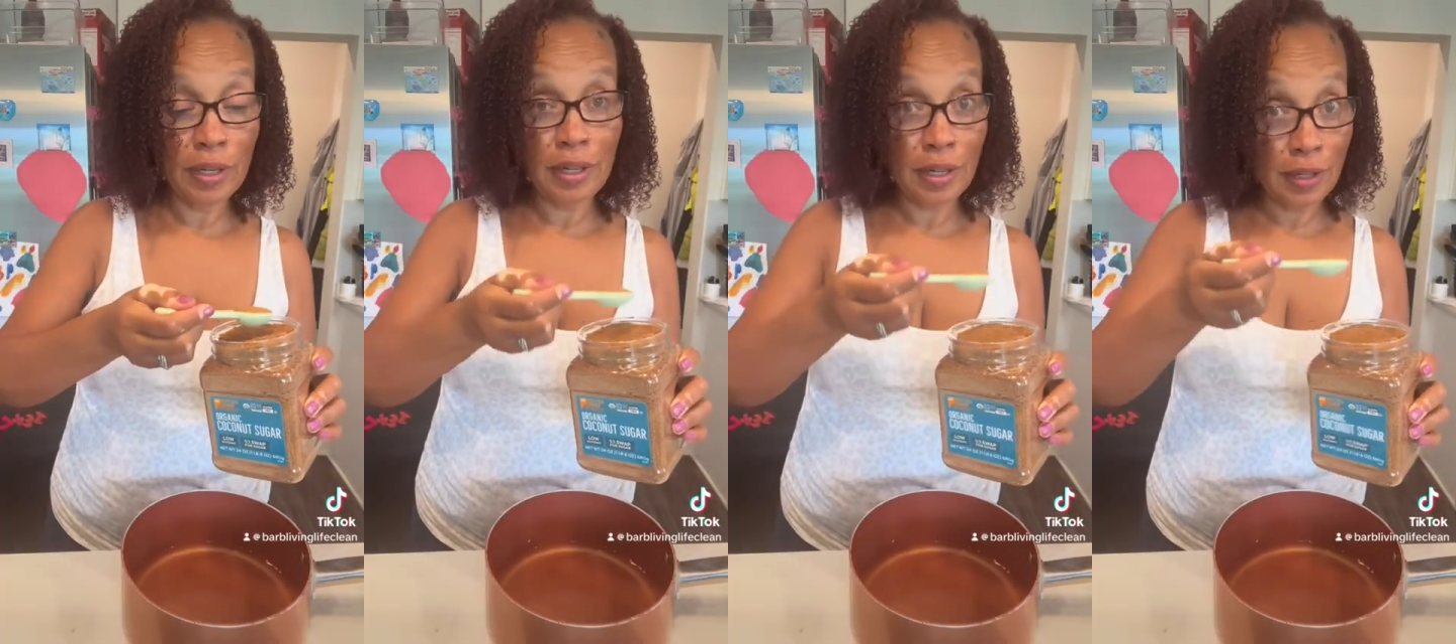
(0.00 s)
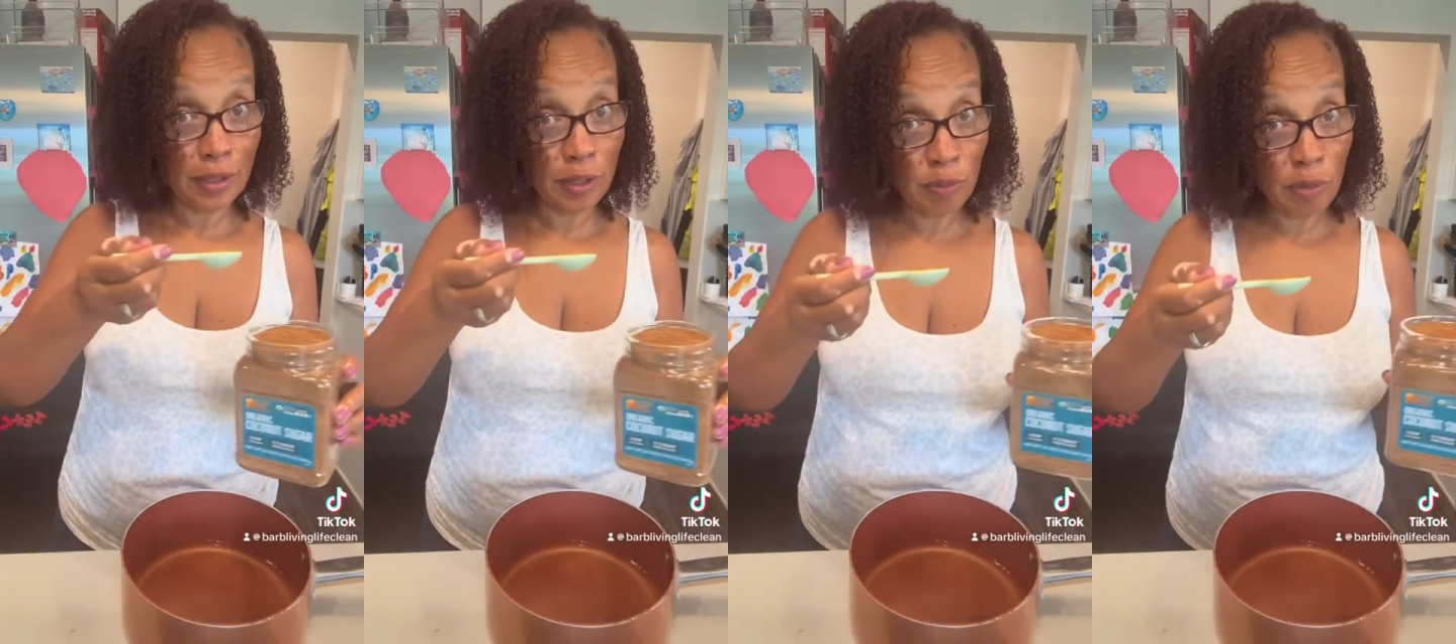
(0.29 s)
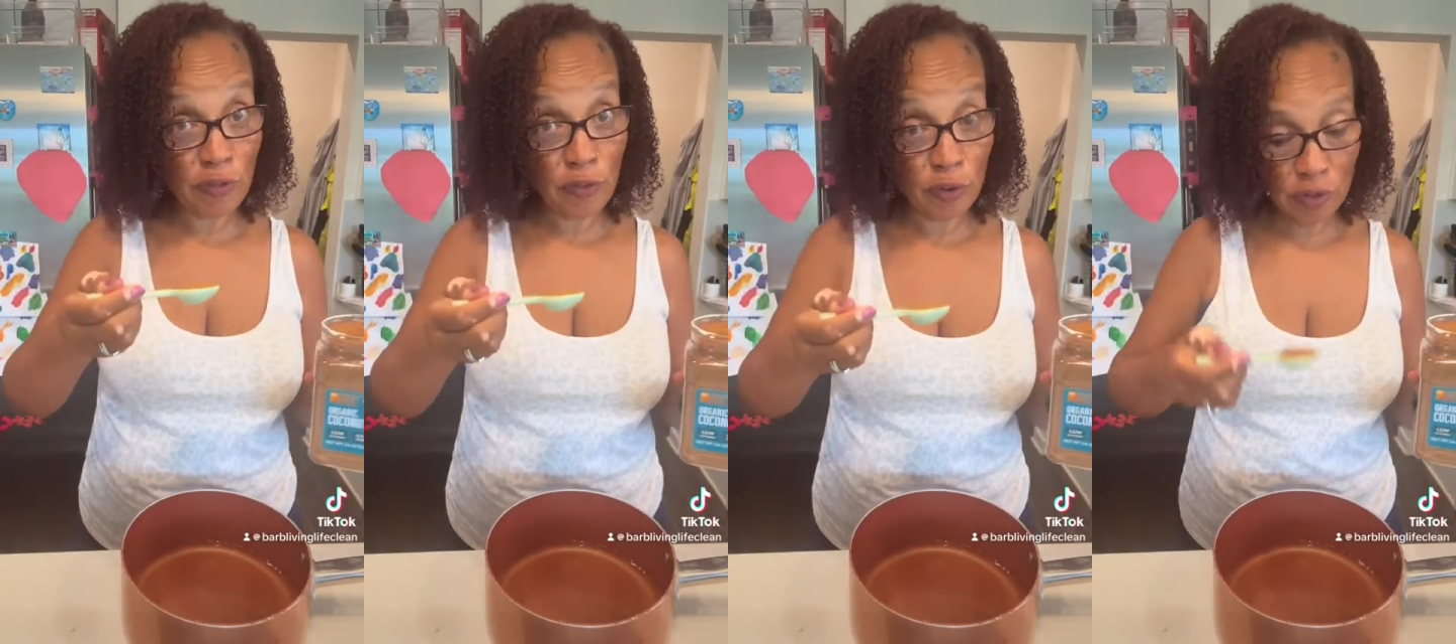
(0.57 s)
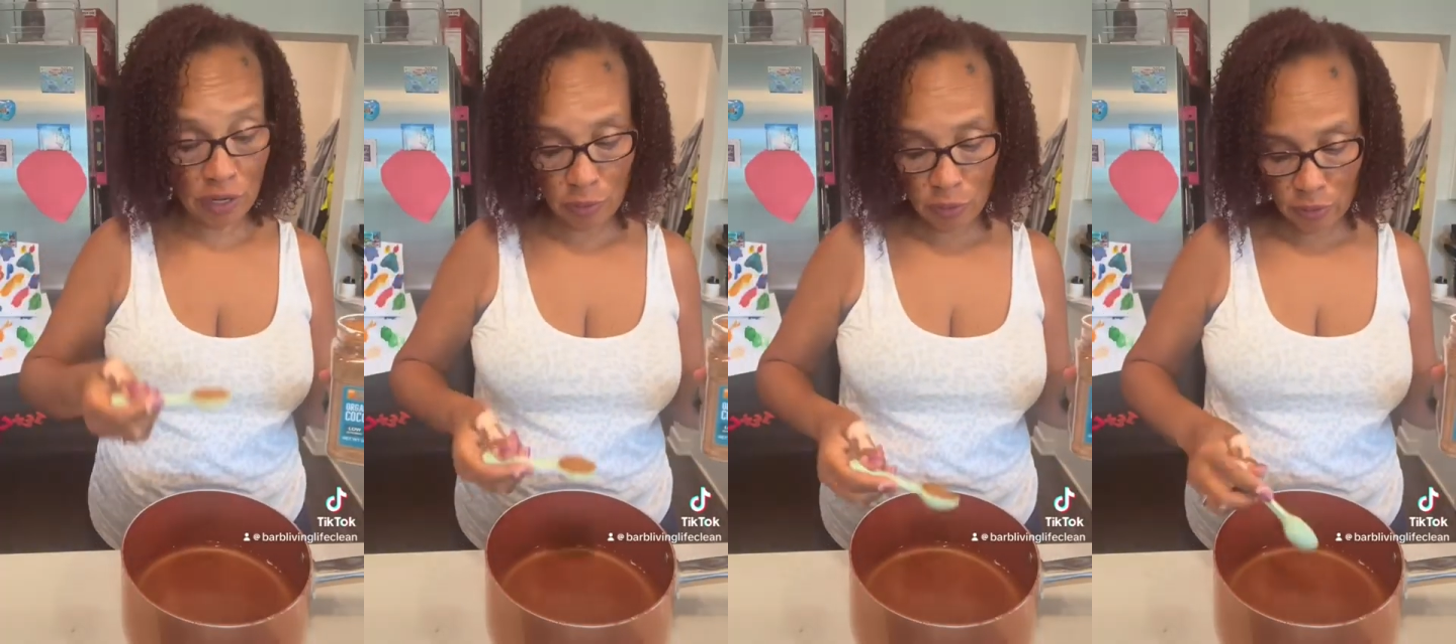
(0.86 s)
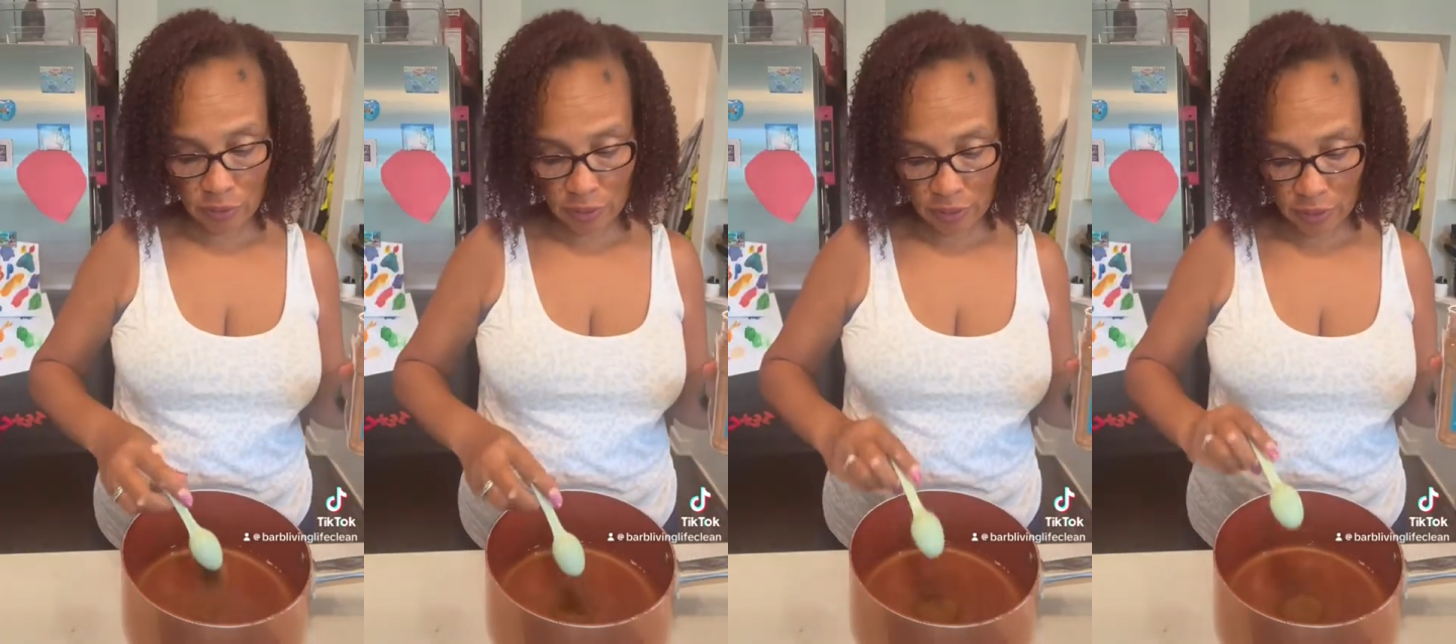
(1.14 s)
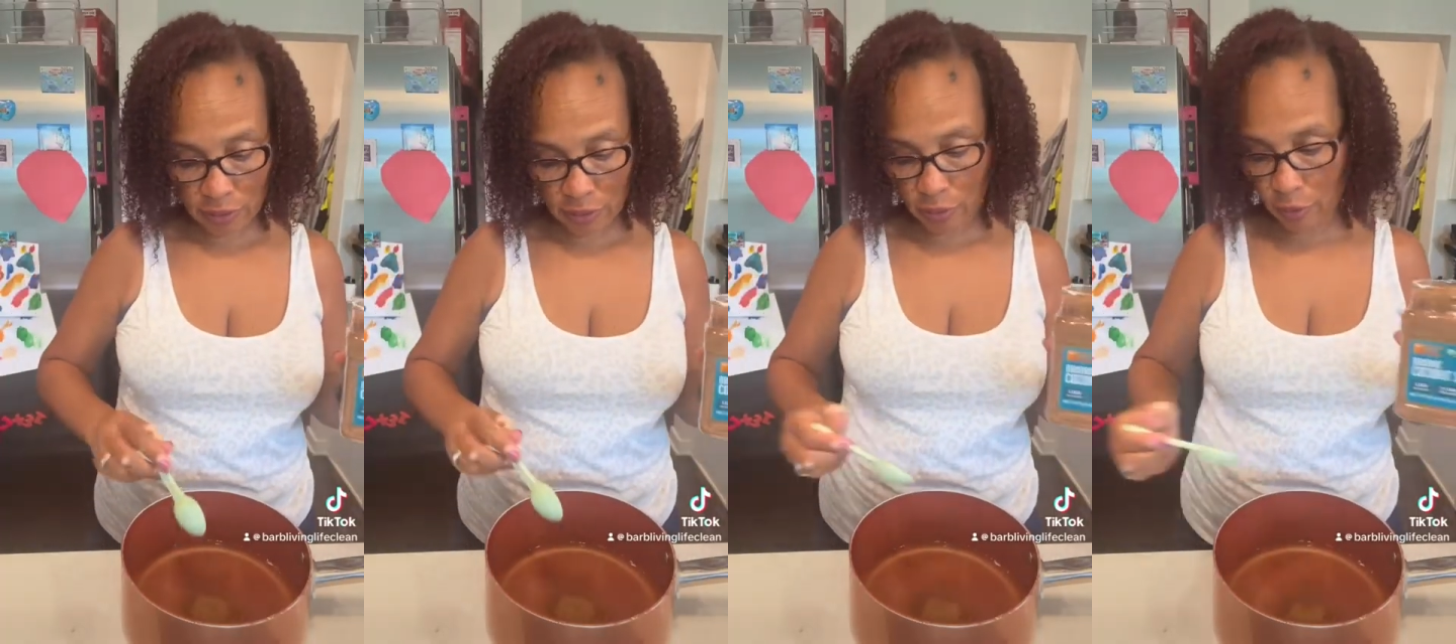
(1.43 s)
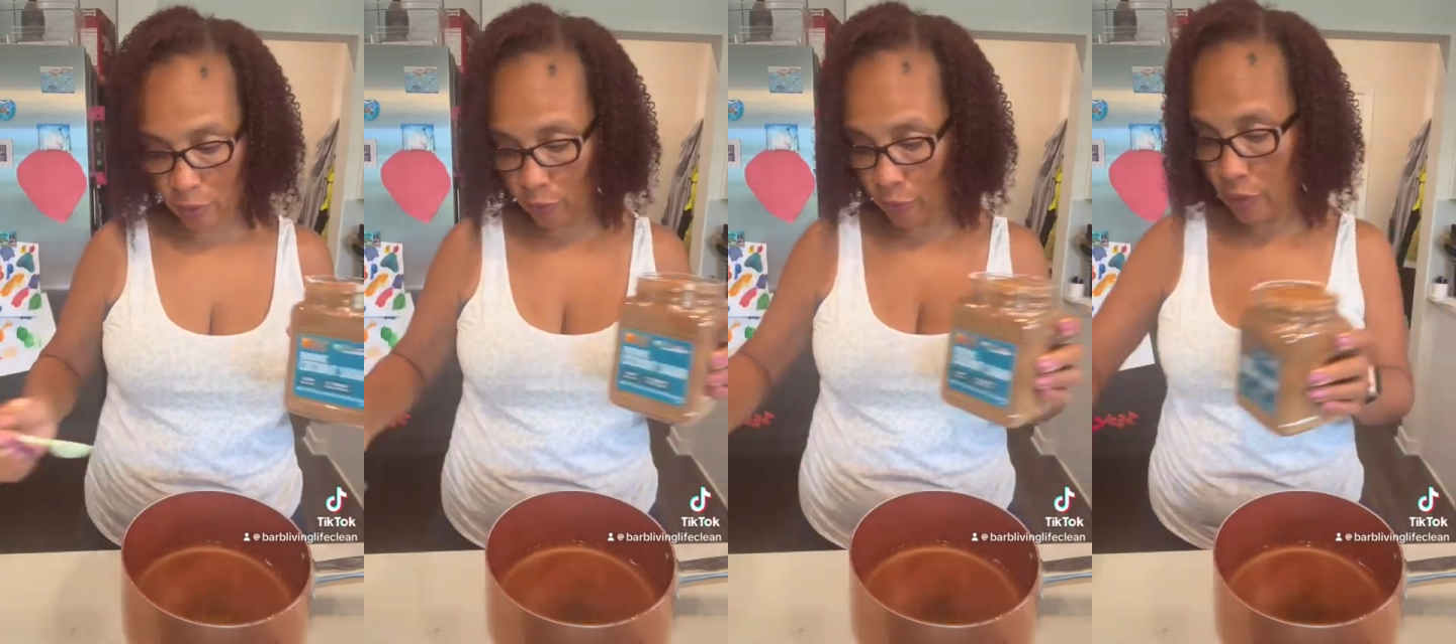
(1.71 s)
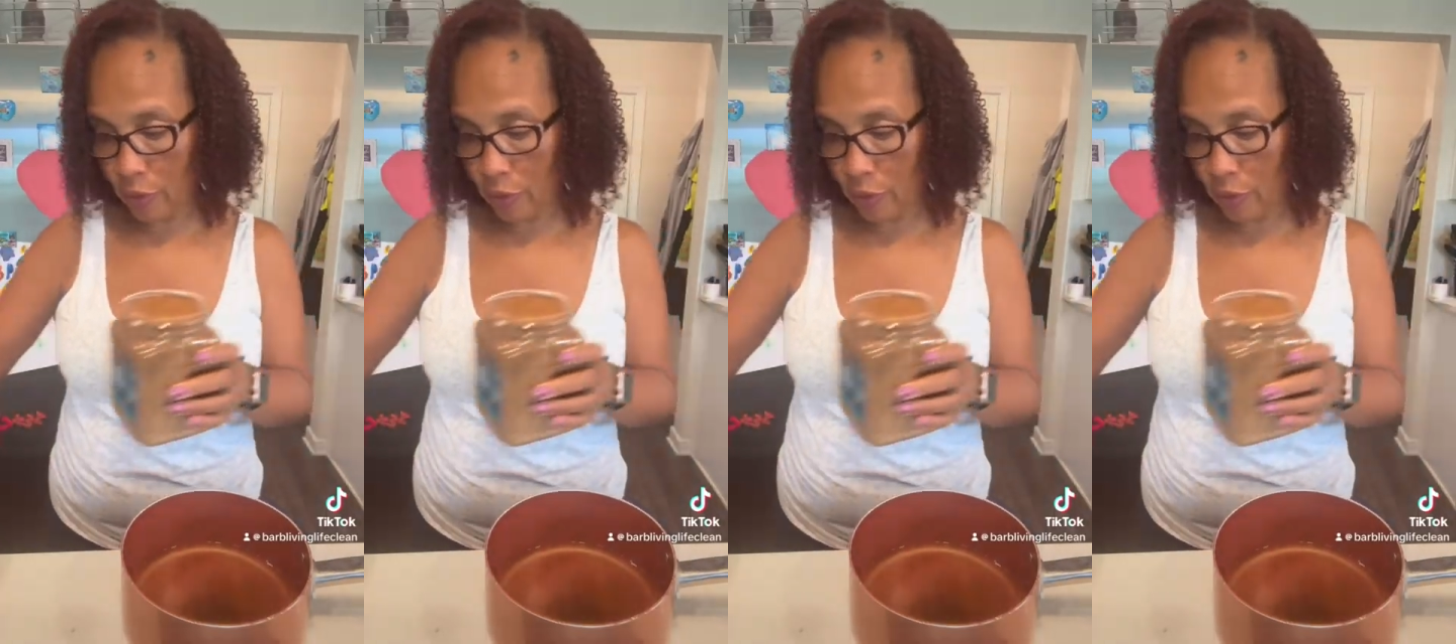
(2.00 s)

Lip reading: And this is my first time using this, so